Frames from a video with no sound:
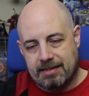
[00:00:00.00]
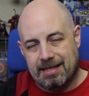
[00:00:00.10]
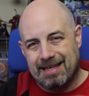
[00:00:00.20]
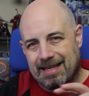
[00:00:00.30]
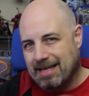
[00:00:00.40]

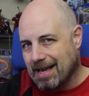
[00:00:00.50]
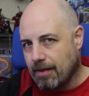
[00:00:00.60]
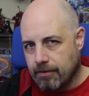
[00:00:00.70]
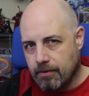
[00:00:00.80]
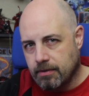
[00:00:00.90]

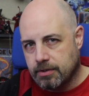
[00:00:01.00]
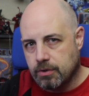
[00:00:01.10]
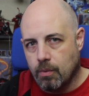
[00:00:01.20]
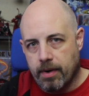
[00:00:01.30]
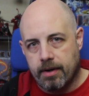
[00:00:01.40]
together
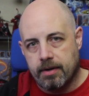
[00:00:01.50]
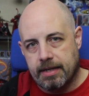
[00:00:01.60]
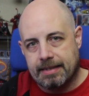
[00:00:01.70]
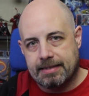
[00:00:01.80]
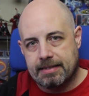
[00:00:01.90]
to where
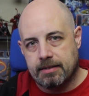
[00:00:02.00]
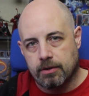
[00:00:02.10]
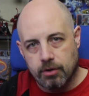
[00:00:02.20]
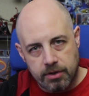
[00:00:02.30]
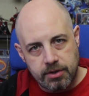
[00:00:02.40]
it
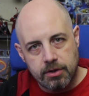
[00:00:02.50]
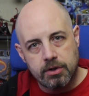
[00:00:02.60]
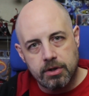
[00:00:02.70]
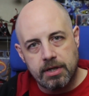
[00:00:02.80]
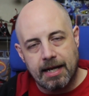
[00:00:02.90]
looks
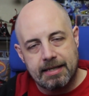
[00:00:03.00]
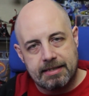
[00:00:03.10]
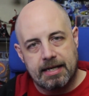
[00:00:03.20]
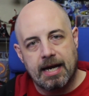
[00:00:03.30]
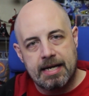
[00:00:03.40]
good
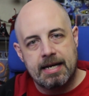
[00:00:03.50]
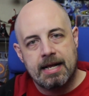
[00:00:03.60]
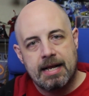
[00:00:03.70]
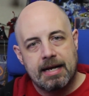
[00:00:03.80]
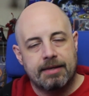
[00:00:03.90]
and tight
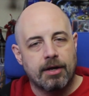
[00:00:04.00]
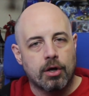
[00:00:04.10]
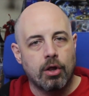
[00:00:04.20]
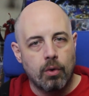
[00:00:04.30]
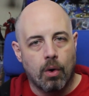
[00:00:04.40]
and the
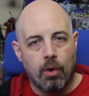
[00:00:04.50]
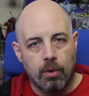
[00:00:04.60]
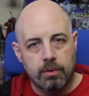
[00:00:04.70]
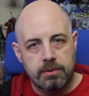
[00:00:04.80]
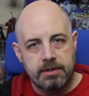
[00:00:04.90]
glue
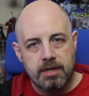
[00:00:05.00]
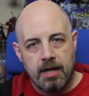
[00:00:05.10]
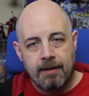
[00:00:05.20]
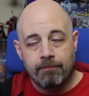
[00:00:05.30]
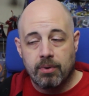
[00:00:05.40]
holds,
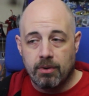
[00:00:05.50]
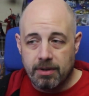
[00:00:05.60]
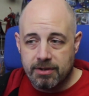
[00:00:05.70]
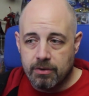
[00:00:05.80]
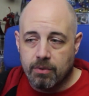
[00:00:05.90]
but
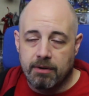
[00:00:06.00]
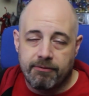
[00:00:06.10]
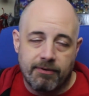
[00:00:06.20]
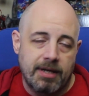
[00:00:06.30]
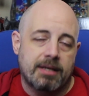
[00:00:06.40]
also, quite
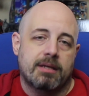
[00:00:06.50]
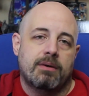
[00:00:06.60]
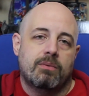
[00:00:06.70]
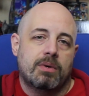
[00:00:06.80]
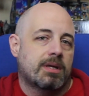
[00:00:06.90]

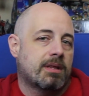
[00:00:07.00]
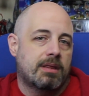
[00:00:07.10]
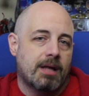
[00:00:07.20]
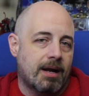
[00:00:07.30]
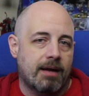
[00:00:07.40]
frankly, with
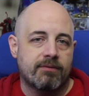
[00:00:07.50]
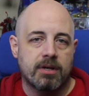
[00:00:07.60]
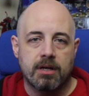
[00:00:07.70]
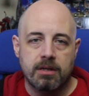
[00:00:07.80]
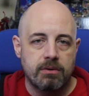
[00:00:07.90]
not having
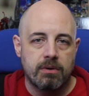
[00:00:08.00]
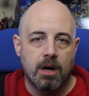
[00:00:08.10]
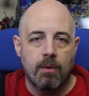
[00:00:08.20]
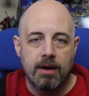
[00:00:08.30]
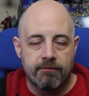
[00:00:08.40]
the glue
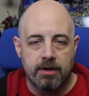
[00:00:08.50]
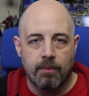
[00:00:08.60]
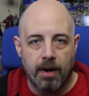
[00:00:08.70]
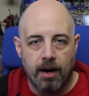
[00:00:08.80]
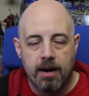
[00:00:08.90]
go
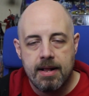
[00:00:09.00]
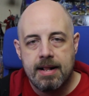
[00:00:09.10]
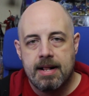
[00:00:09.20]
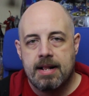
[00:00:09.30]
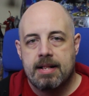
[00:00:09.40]
everywhere.
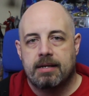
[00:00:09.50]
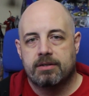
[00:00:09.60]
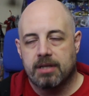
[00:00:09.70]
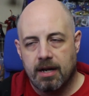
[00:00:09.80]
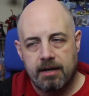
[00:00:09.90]

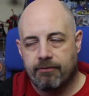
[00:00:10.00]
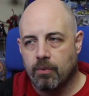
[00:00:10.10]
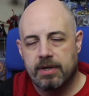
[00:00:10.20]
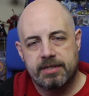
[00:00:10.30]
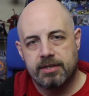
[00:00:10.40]
There's a lot of
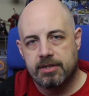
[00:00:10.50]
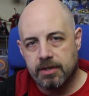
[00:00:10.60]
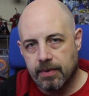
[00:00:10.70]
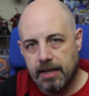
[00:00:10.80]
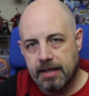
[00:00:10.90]
different ways to
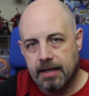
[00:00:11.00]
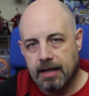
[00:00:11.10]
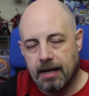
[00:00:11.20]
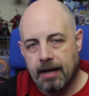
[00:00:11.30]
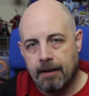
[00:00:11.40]
do it,
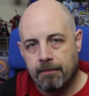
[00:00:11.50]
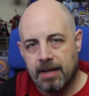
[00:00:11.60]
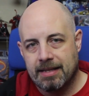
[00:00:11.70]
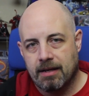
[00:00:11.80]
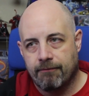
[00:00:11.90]
and
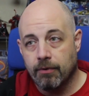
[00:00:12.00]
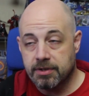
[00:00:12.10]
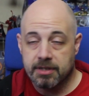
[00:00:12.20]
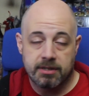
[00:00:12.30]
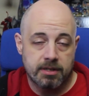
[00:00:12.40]

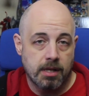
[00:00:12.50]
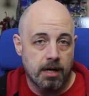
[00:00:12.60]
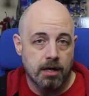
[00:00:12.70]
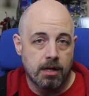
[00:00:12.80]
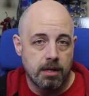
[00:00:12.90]
unfortunately there's a
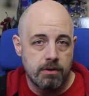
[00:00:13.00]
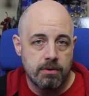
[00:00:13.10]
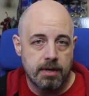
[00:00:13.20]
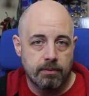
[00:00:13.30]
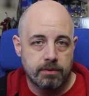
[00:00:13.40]
lot of
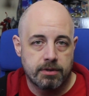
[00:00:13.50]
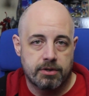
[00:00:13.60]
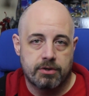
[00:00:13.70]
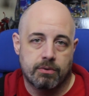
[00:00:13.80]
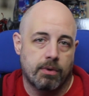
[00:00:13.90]
glue that will
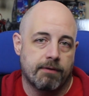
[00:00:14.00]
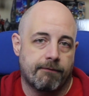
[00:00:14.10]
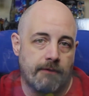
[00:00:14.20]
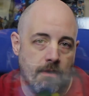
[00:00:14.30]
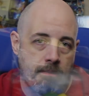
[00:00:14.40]
destroy the
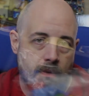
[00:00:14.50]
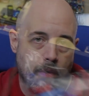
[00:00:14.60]
foam